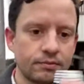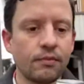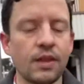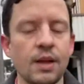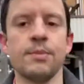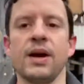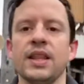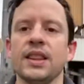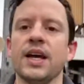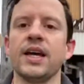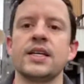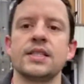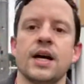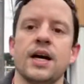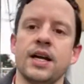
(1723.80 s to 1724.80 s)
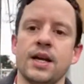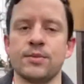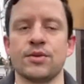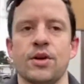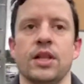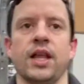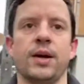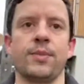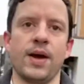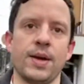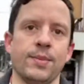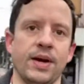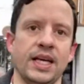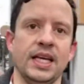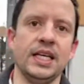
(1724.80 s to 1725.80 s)
liked items, right, like
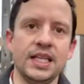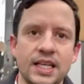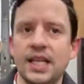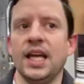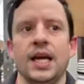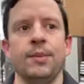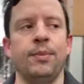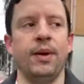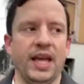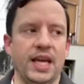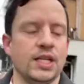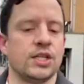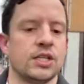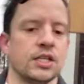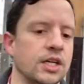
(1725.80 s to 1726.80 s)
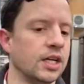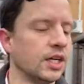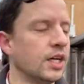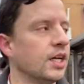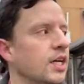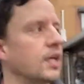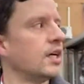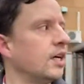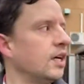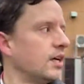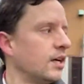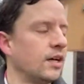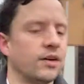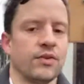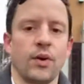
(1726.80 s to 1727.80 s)
my e-net page,
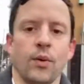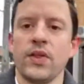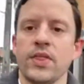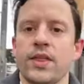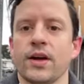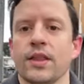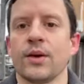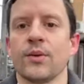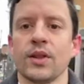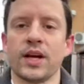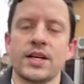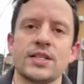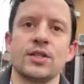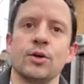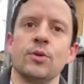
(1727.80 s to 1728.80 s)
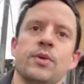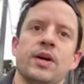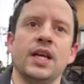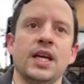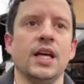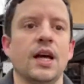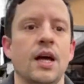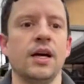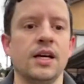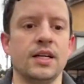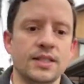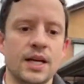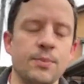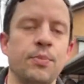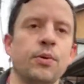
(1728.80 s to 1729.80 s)
if I there were like so many
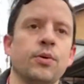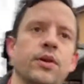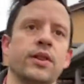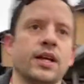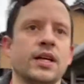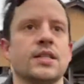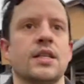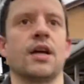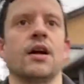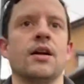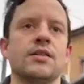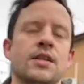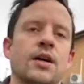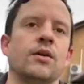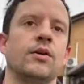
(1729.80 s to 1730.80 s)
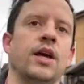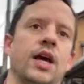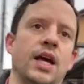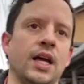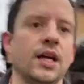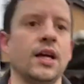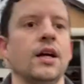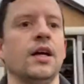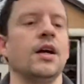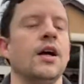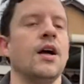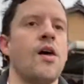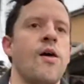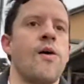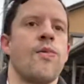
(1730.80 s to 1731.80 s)
Deadpool things in there, and I was like, okay,
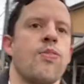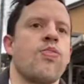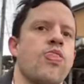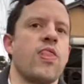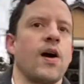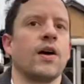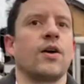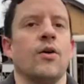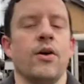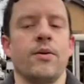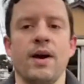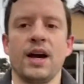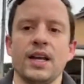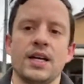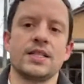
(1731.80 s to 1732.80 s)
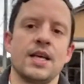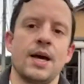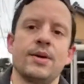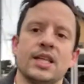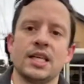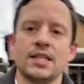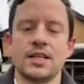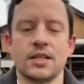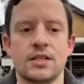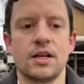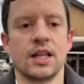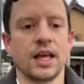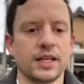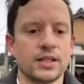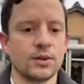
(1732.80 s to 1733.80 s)
going back and examining this yesterday,
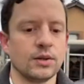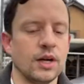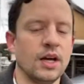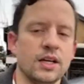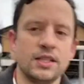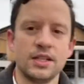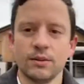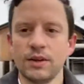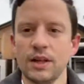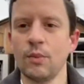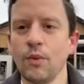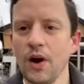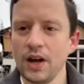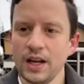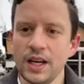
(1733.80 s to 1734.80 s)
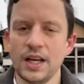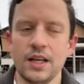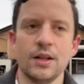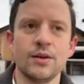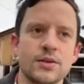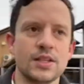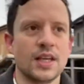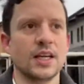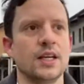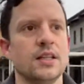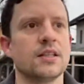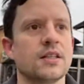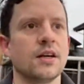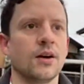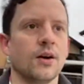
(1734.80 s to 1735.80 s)
like do you really want any of those
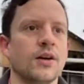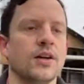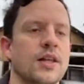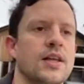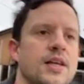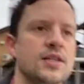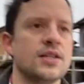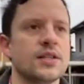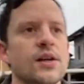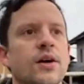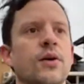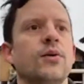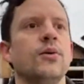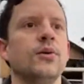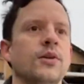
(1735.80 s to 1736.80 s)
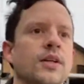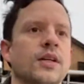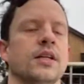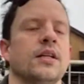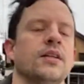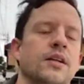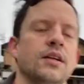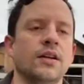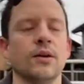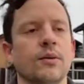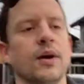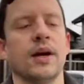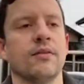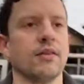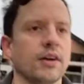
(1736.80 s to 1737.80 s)
things, or do they just look cool and
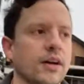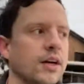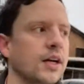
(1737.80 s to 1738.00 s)
whatever?